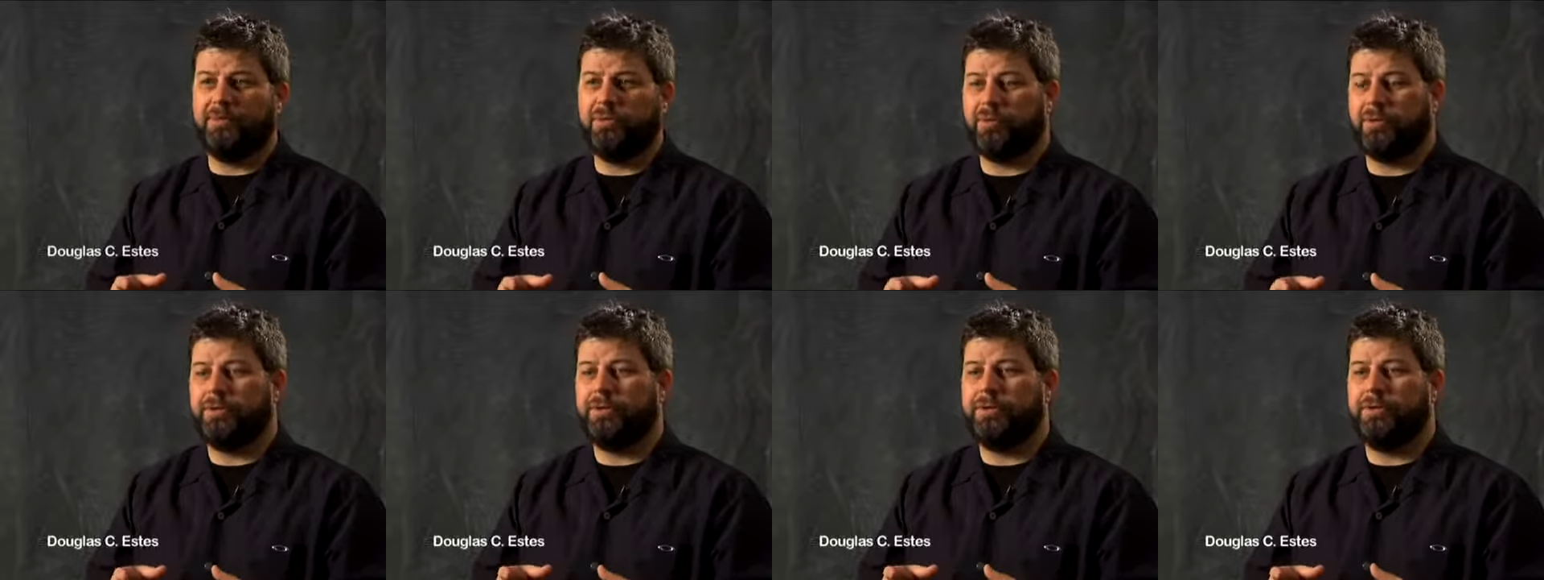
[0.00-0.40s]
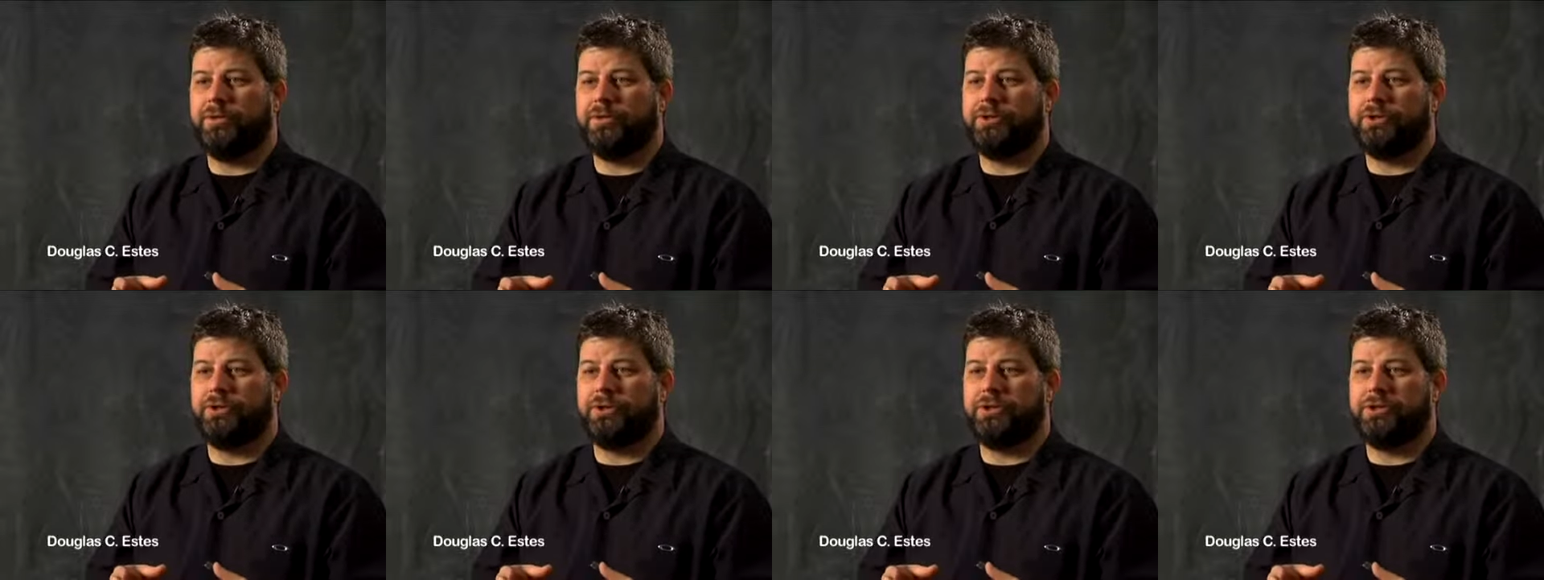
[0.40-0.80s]
important to
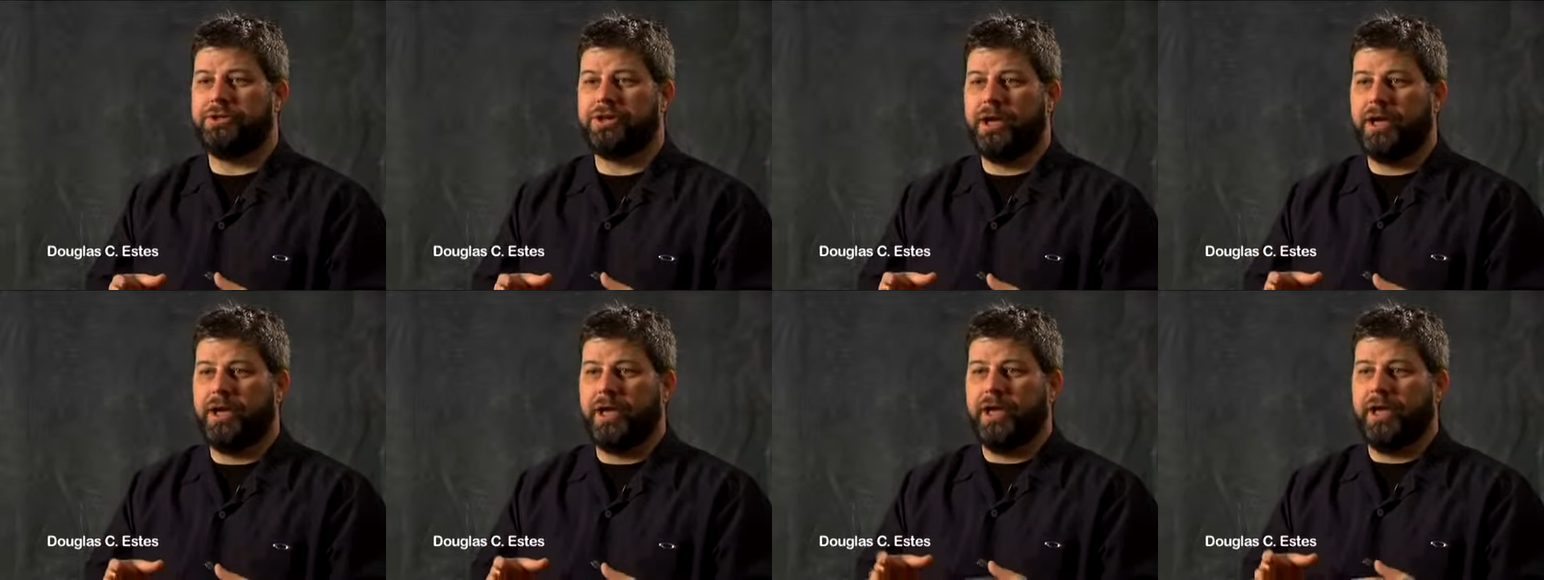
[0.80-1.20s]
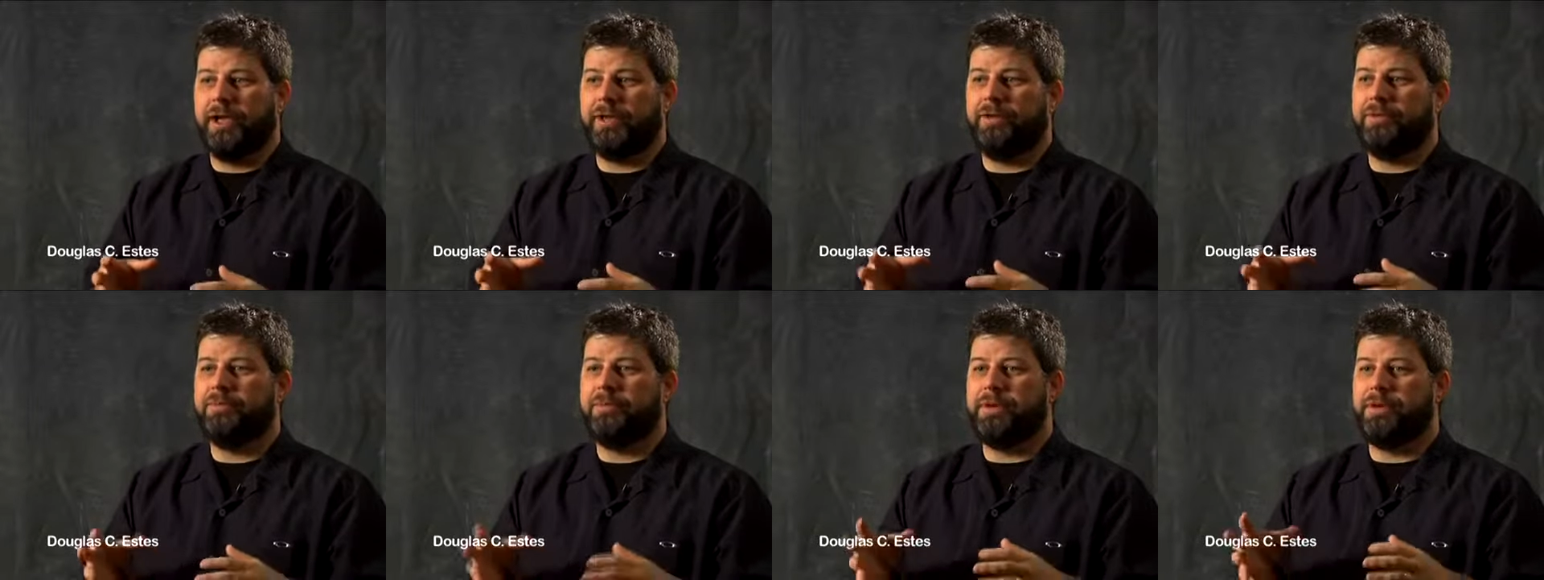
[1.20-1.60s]
the church
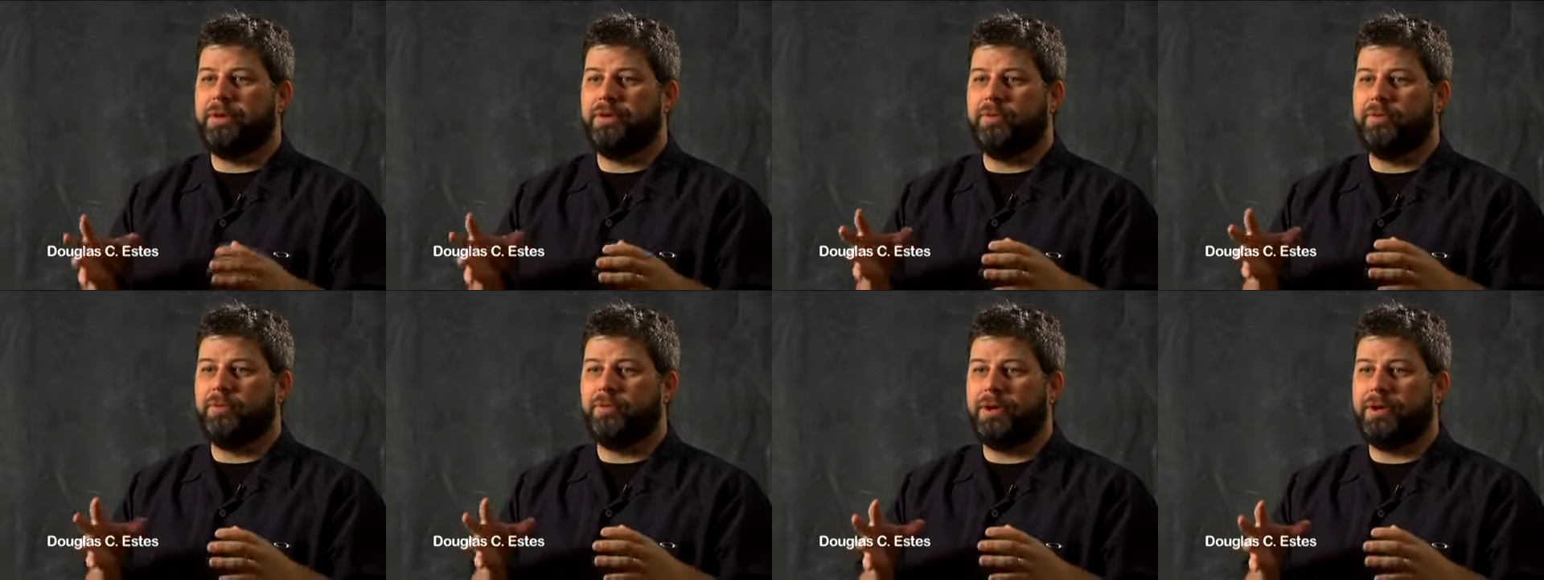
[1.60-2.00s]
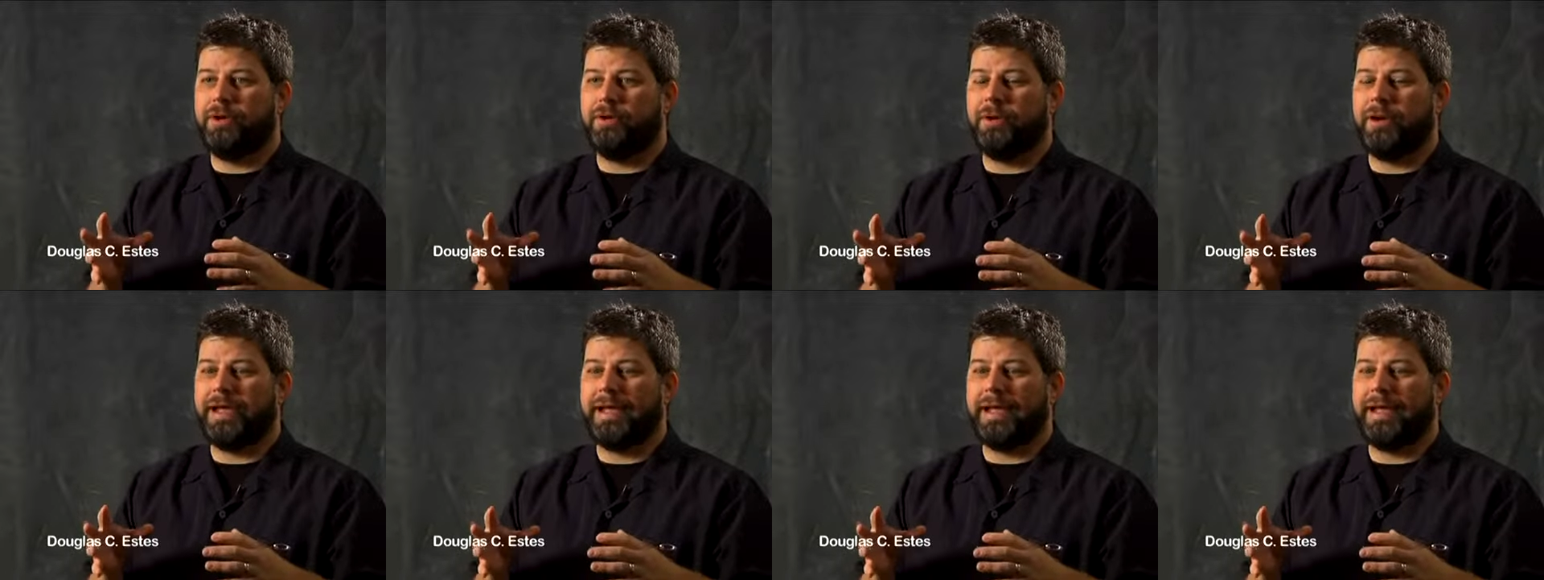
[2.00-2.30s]
is because we are